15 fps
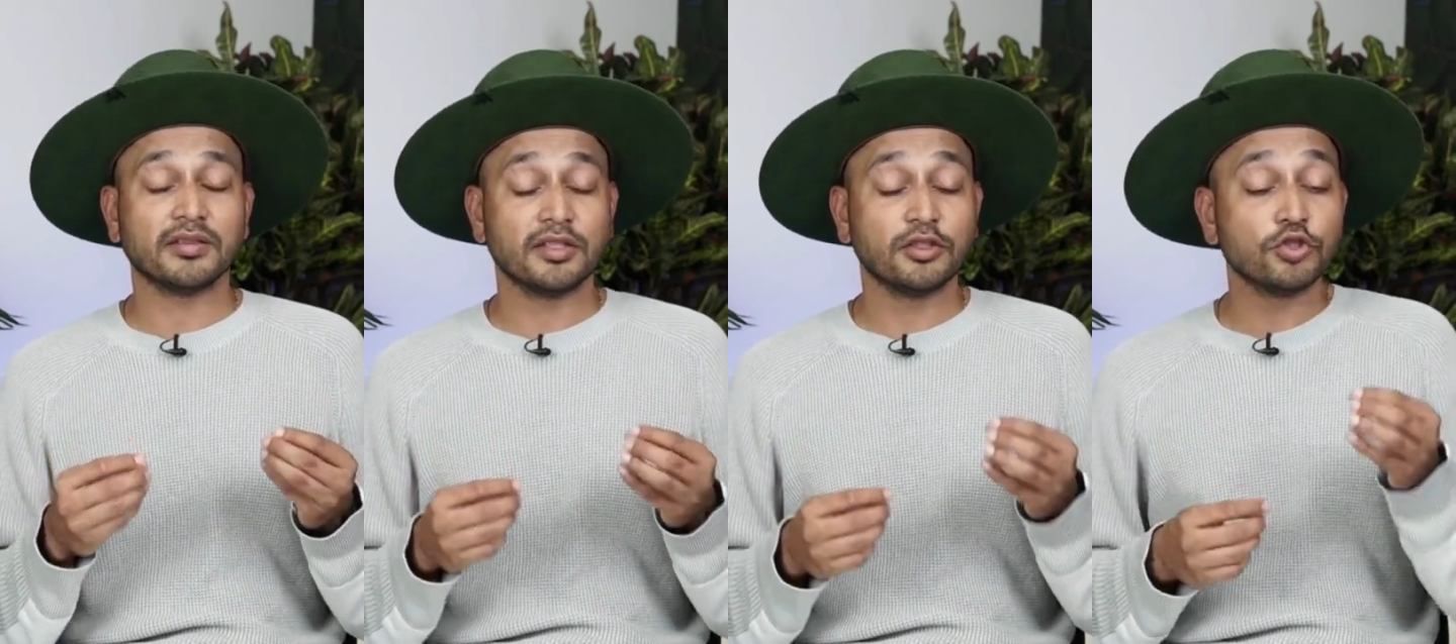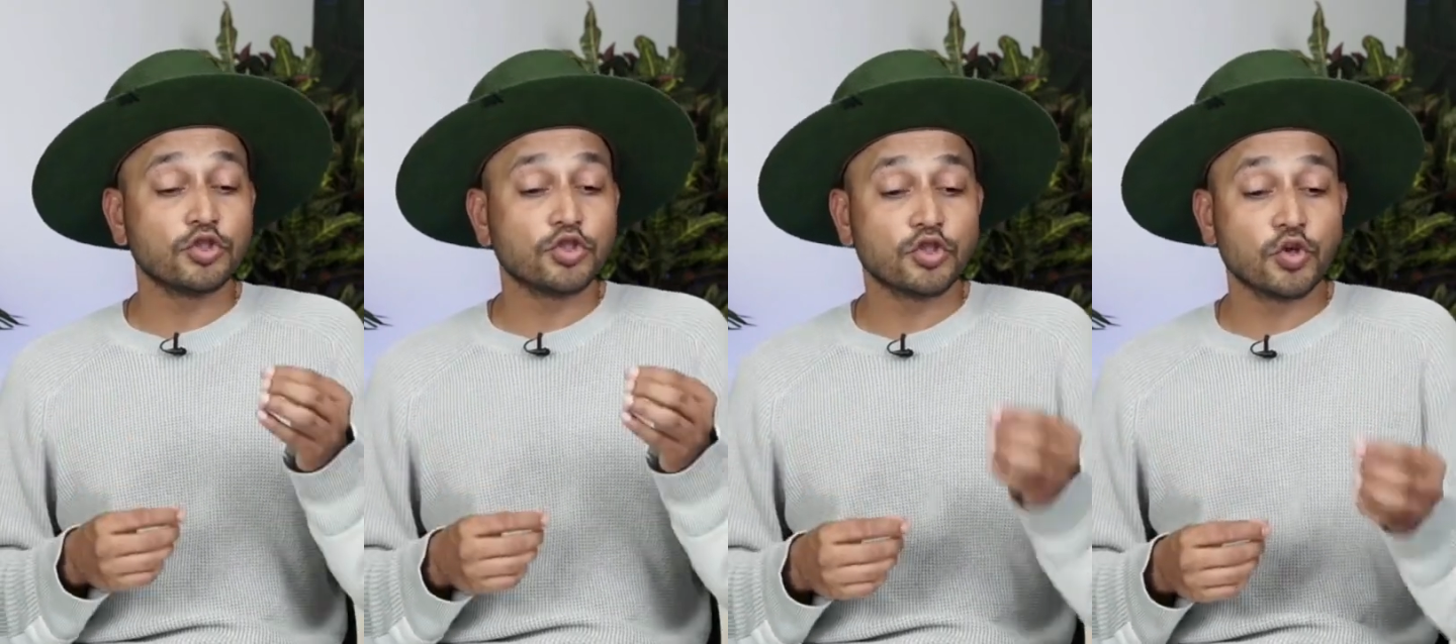and
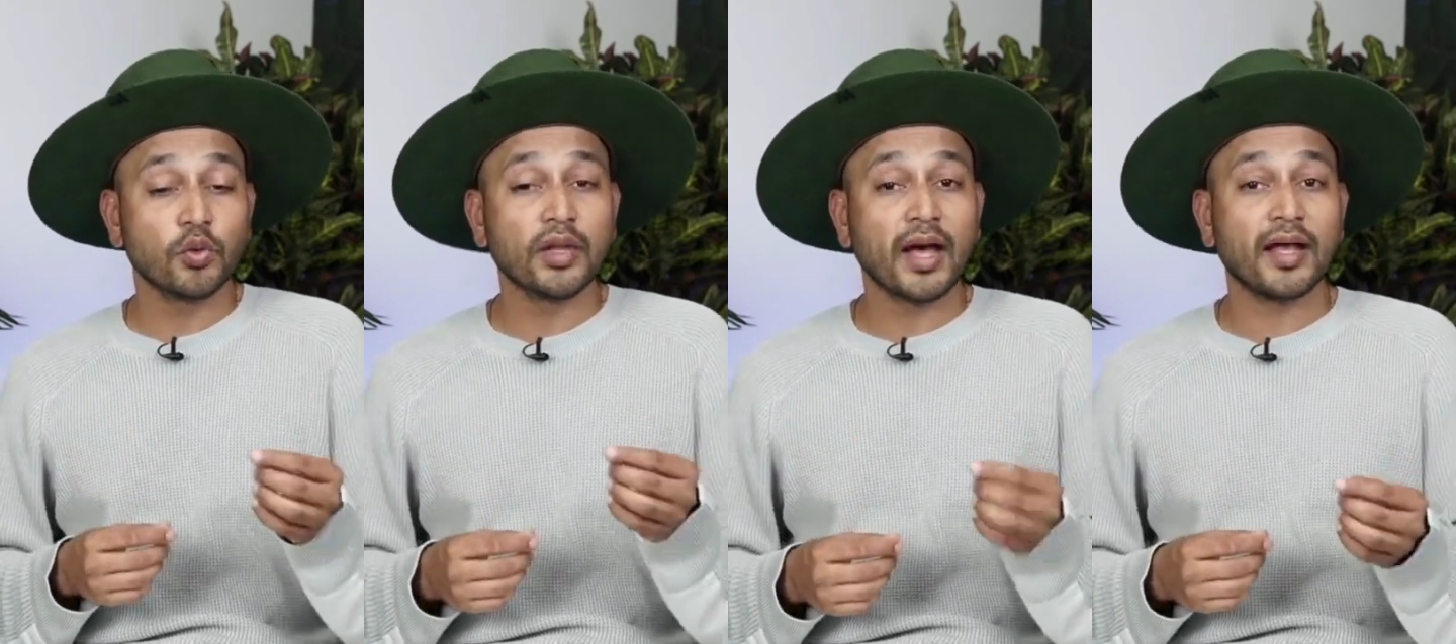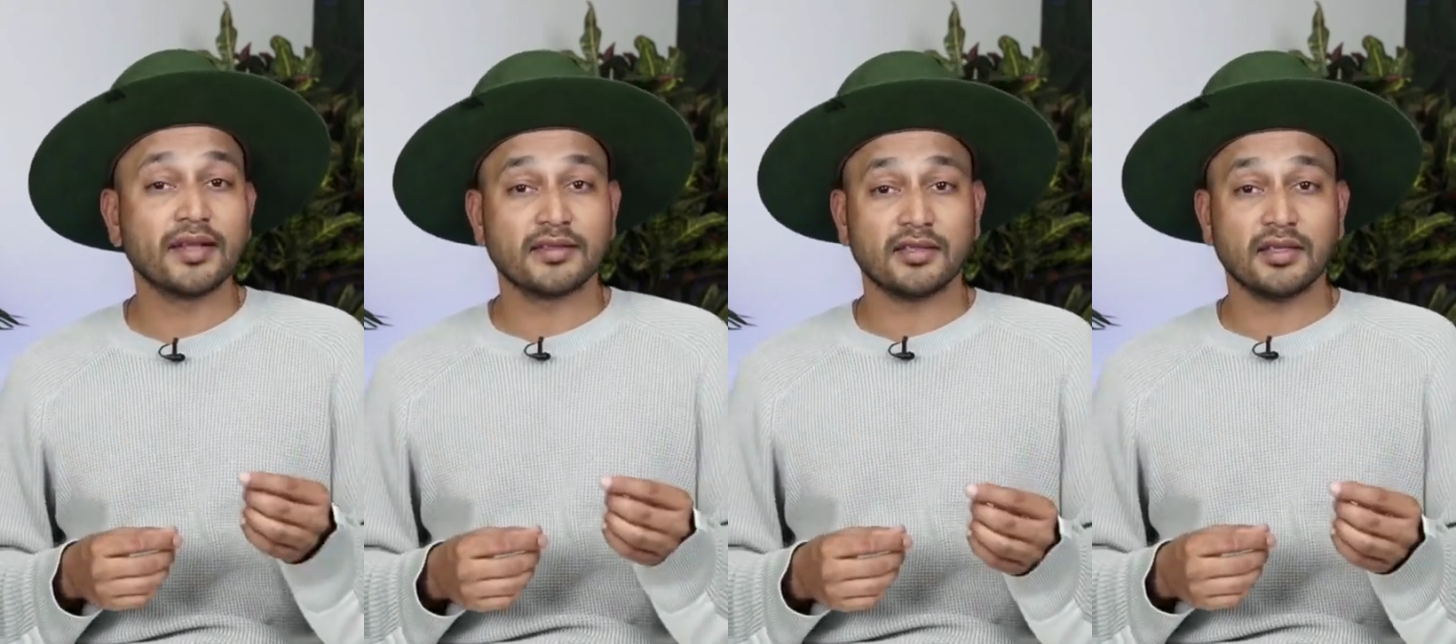you sow
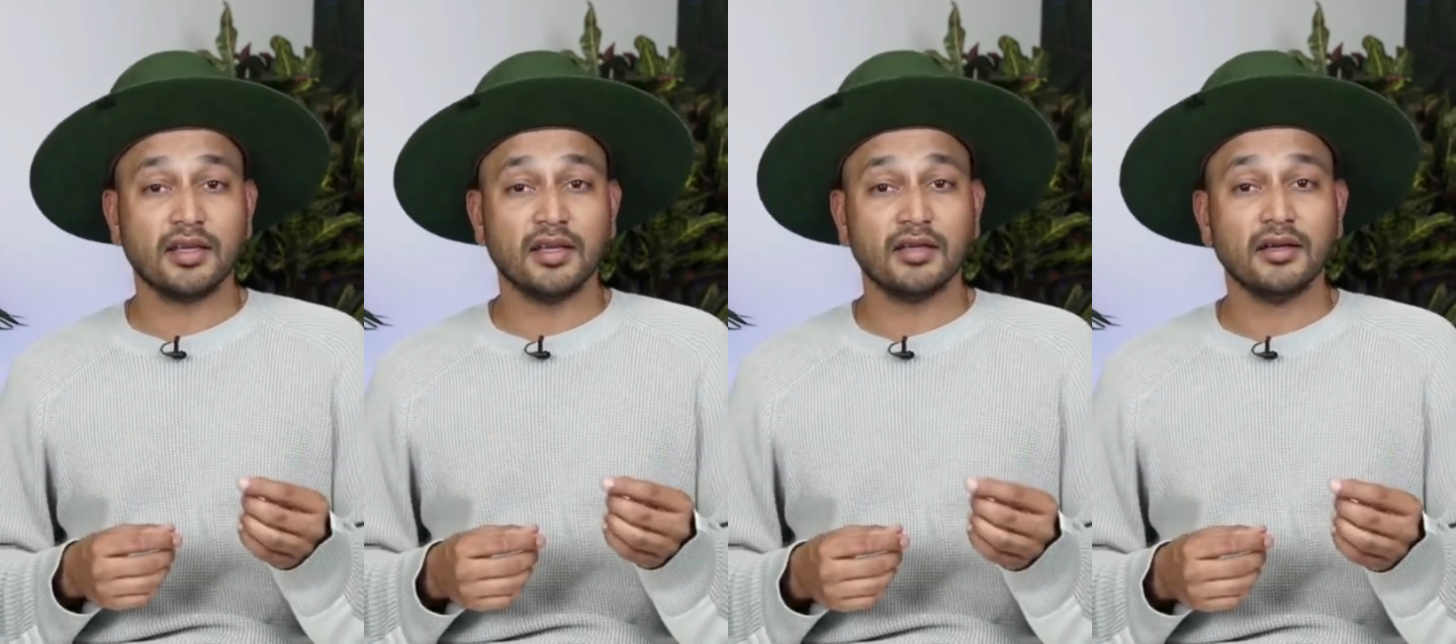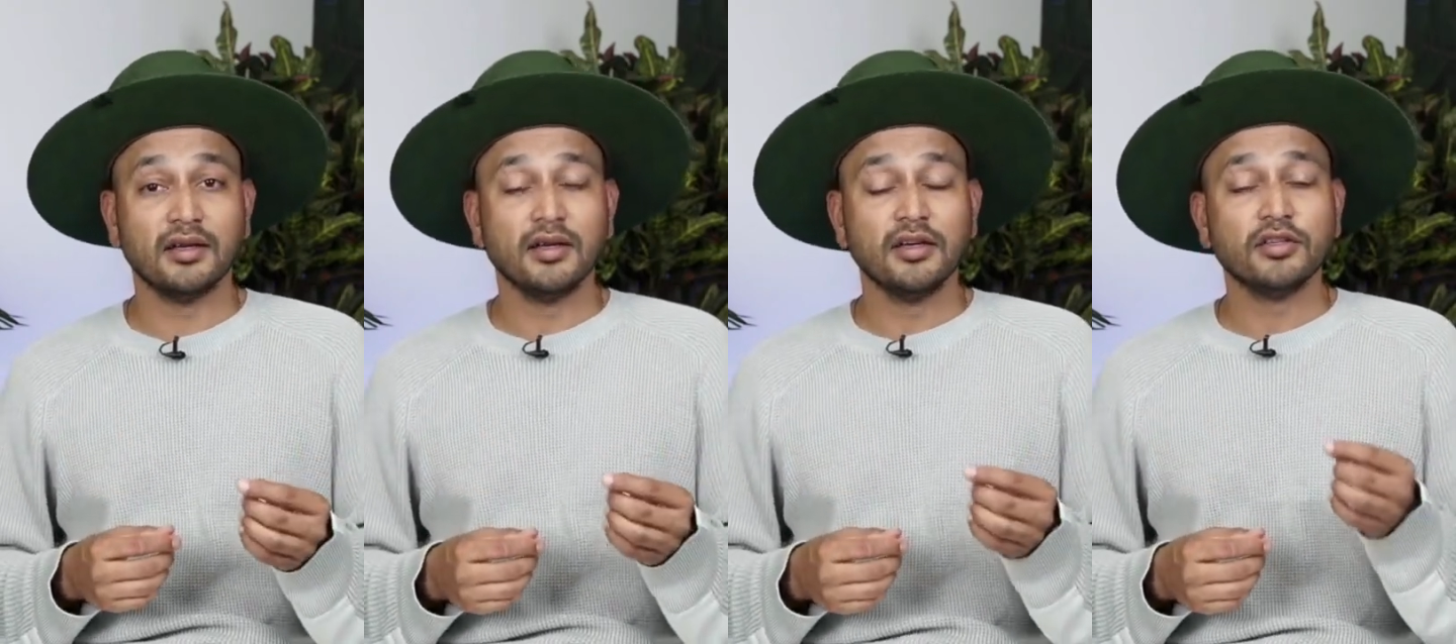that seed,